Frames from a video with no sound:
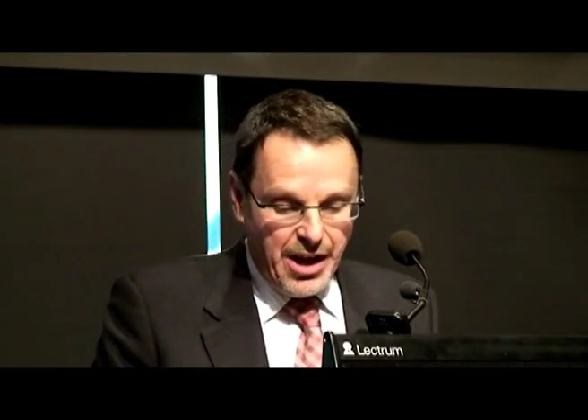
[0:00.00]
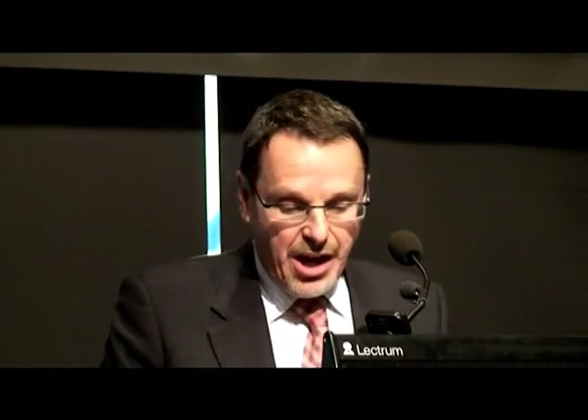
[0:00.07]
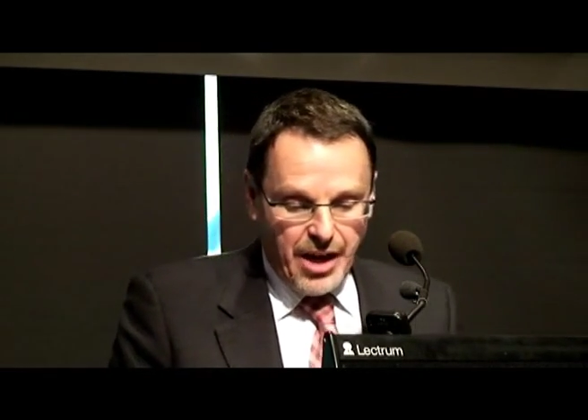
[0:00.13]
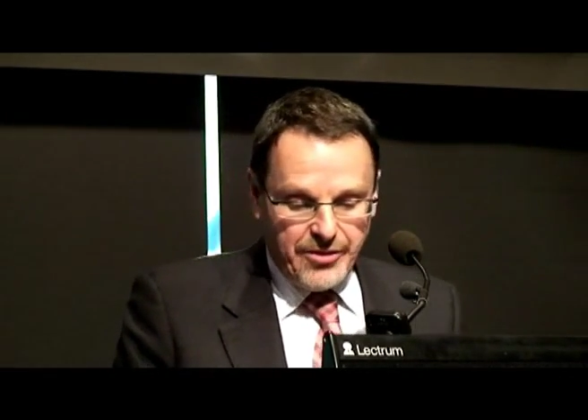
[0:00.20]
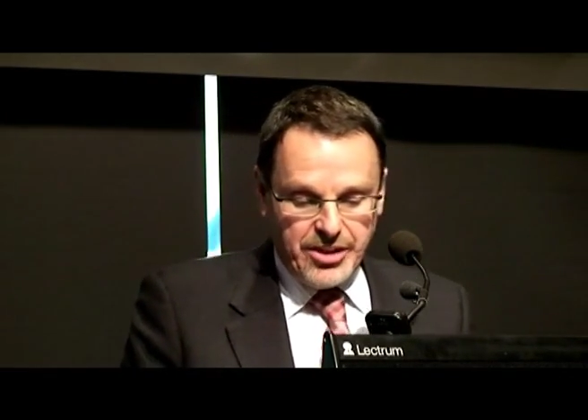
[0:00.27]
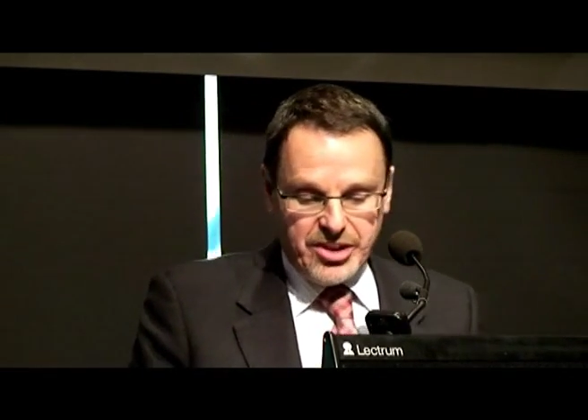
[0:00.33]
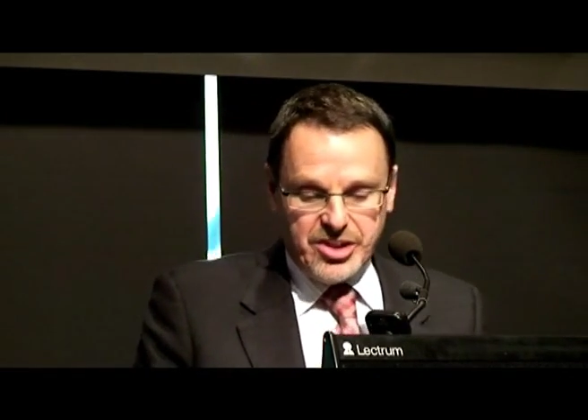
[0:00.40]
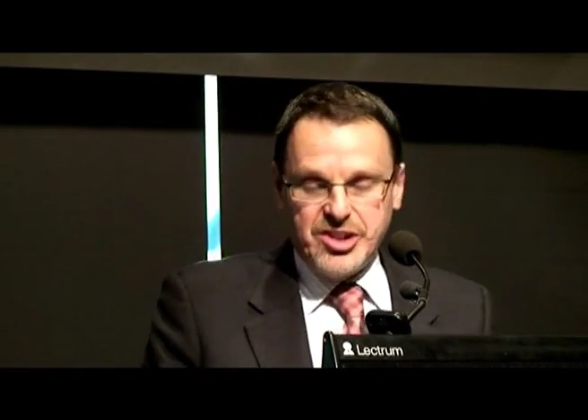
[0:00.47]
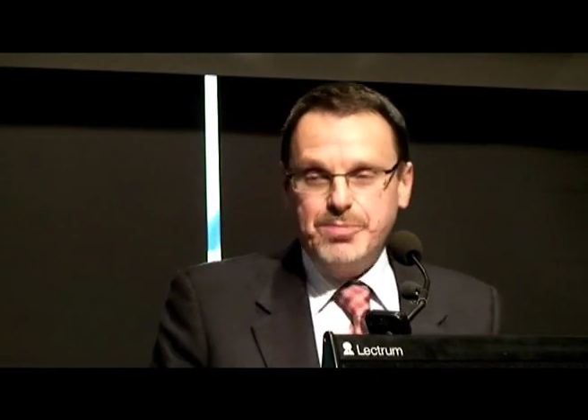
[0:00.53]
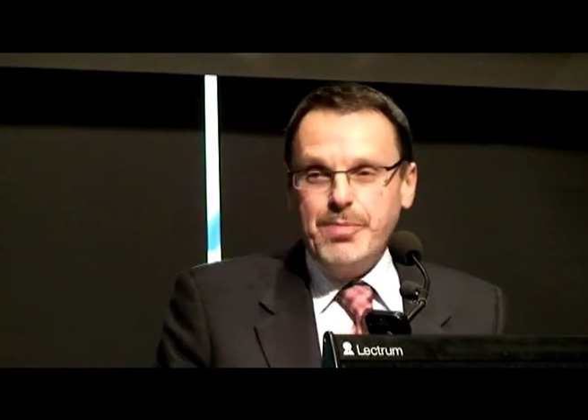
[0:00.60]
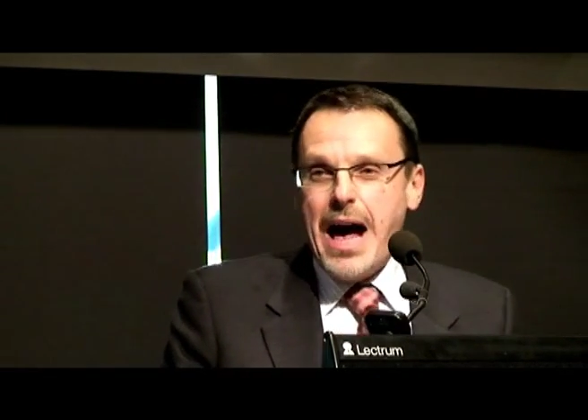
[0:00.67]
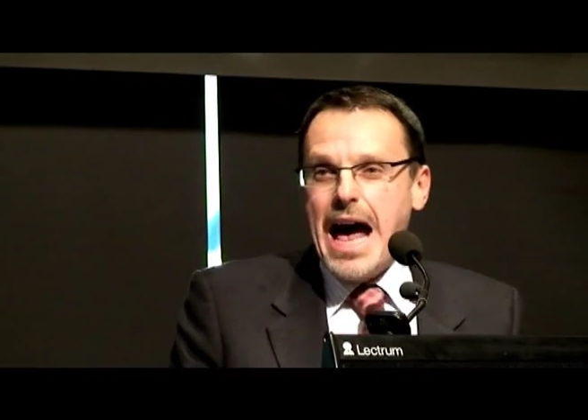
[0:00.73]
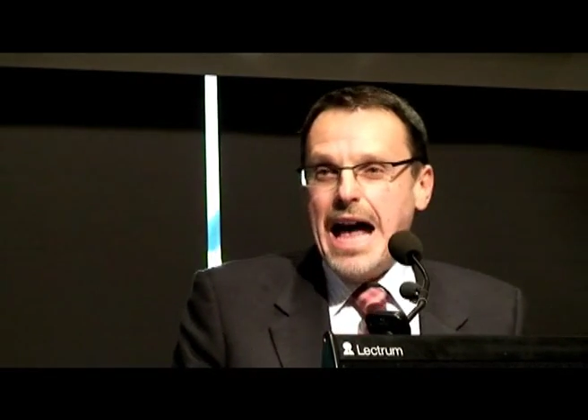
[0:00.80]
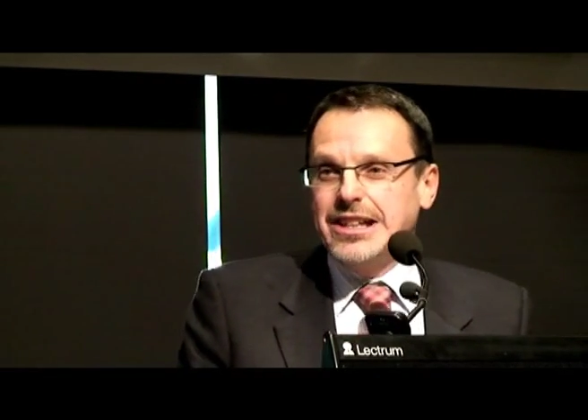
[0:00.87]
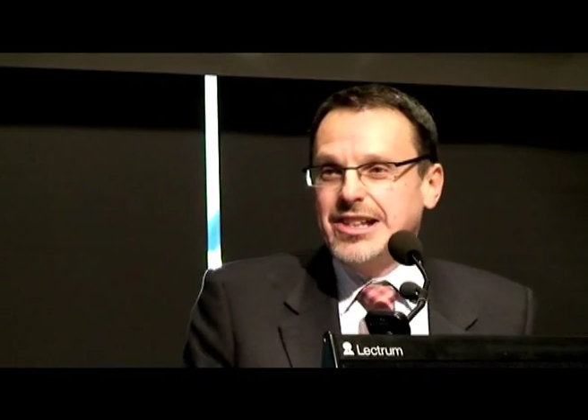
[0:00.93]
of the
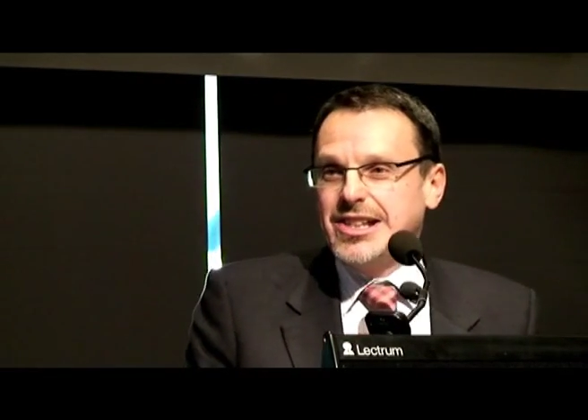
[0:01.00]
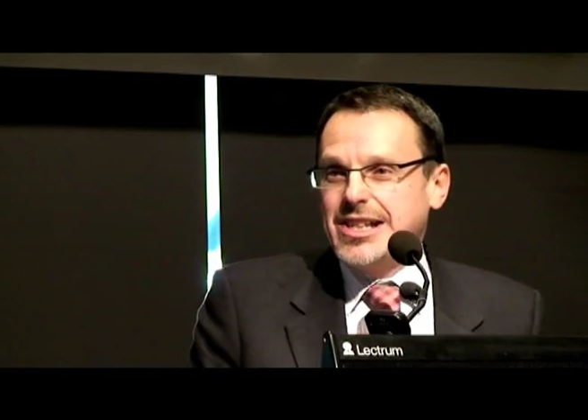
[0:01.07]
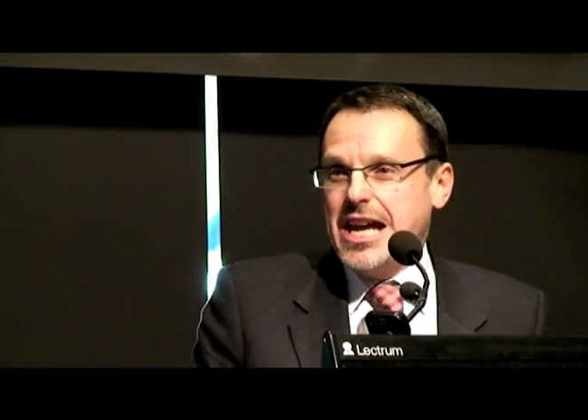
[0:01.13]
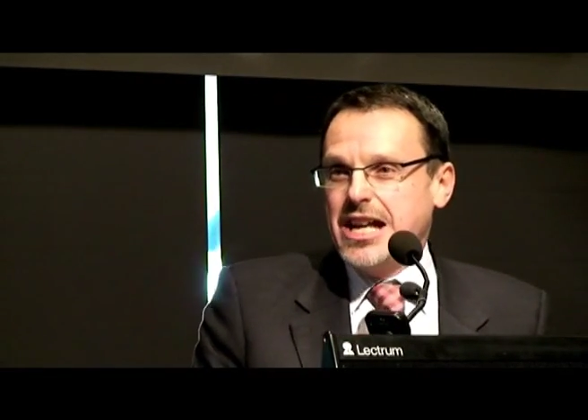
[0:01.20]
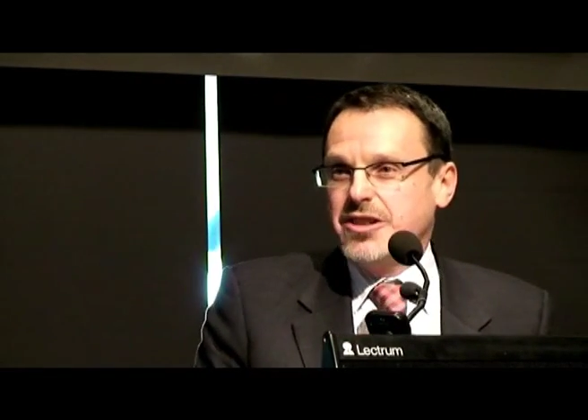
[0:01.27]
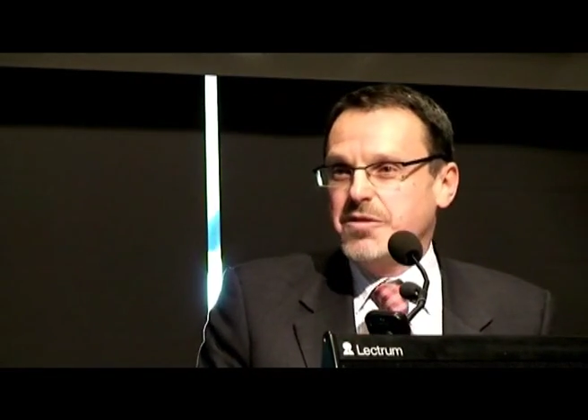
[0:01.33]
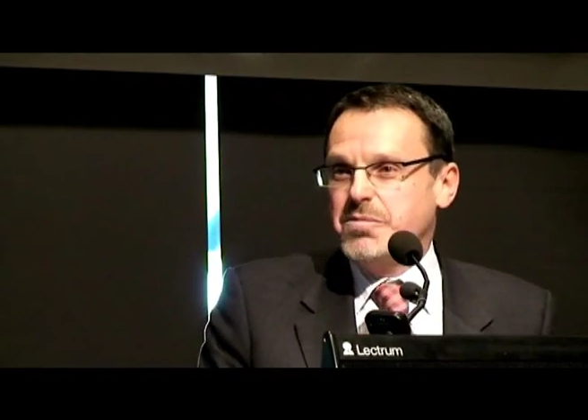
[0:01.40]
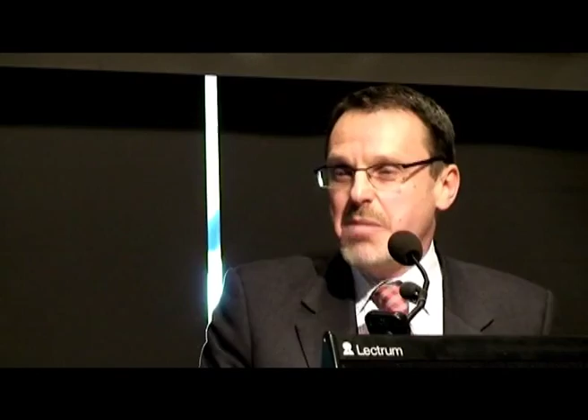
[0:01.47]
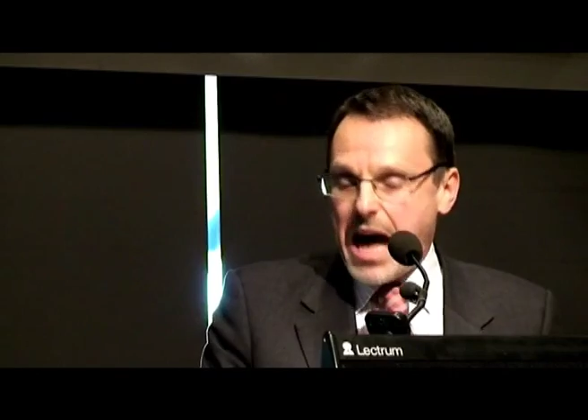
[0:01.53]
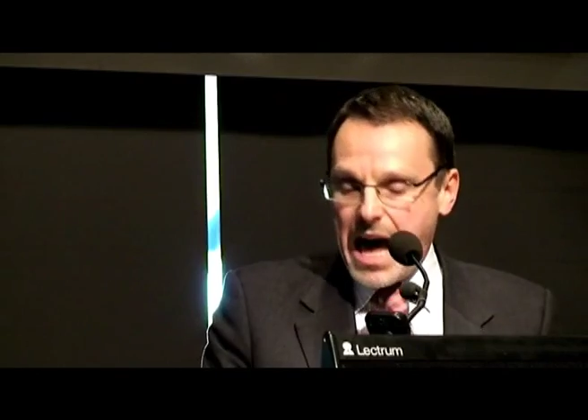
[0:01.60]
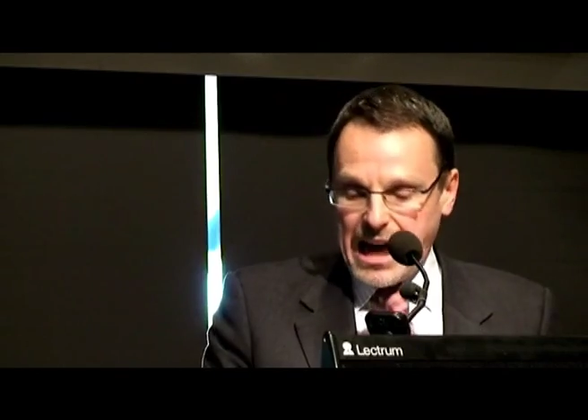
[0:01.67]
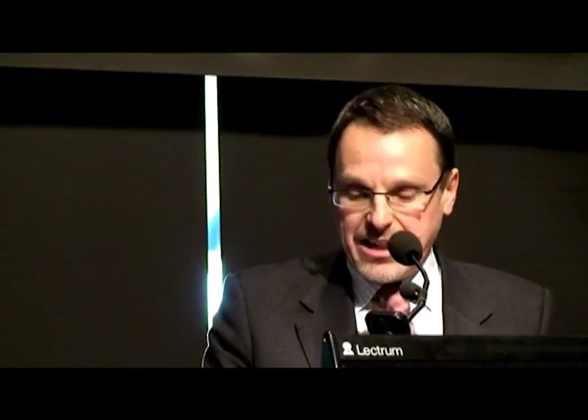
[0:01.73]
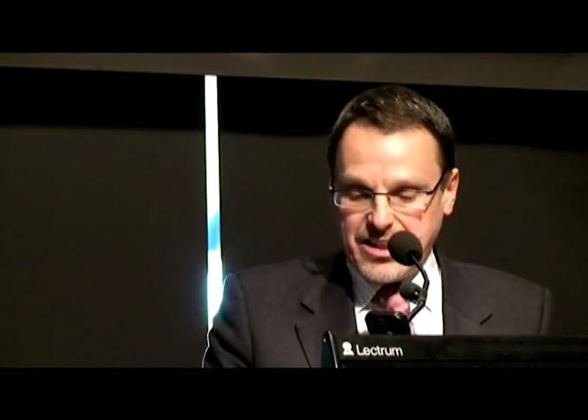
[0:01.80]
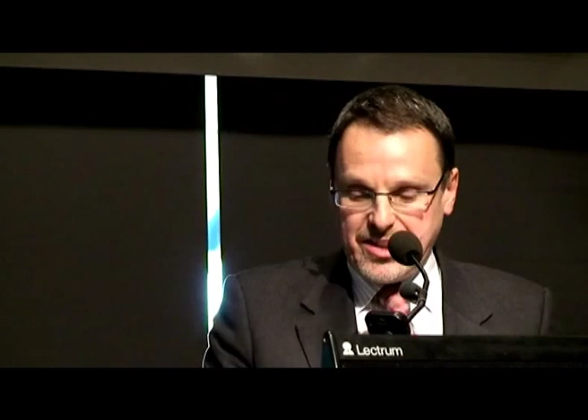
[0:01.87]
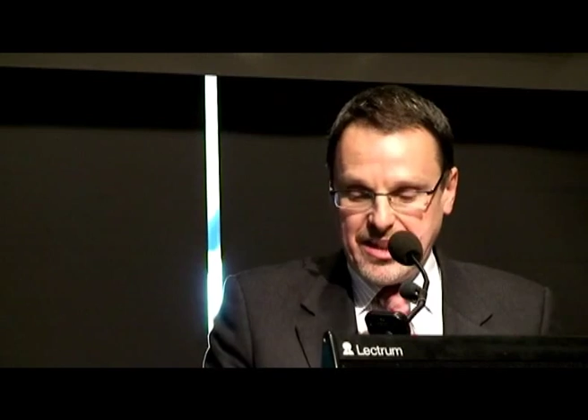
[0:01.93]
smart set of
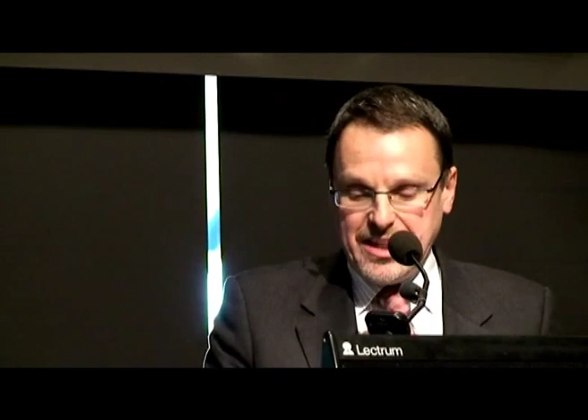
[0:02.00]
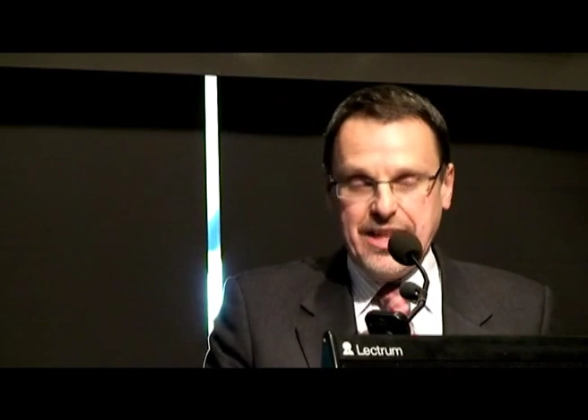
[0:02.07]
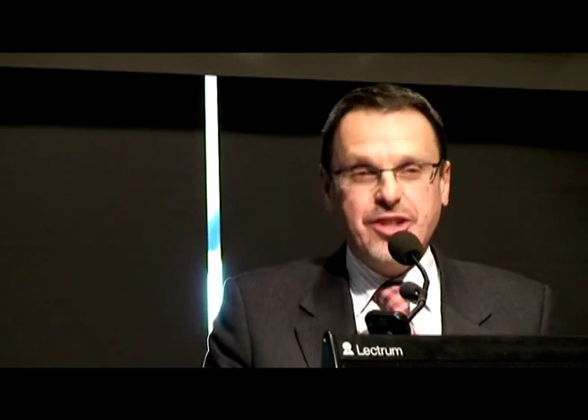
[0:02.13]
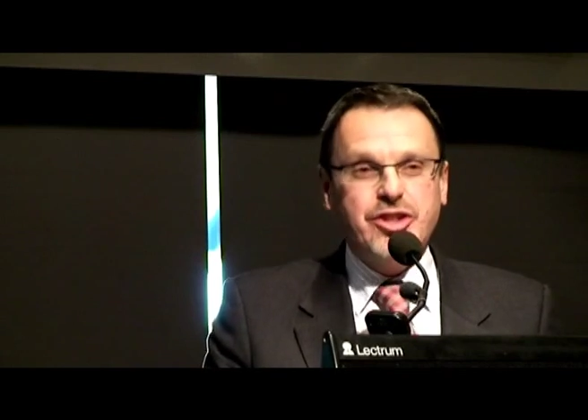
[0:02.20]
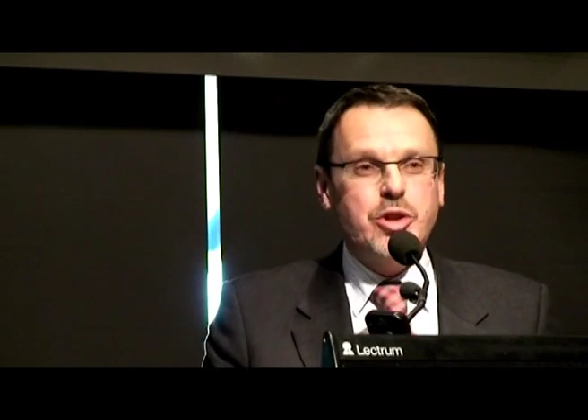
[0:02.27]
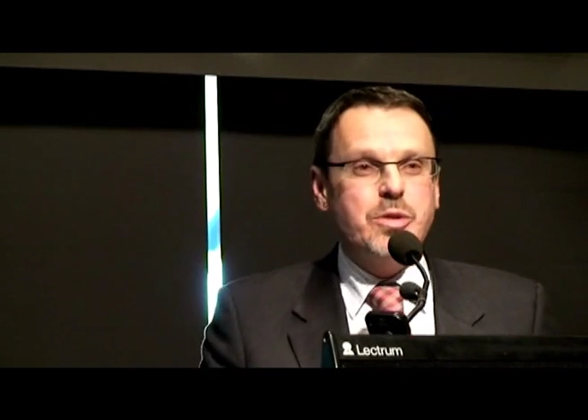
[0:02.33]
marketeers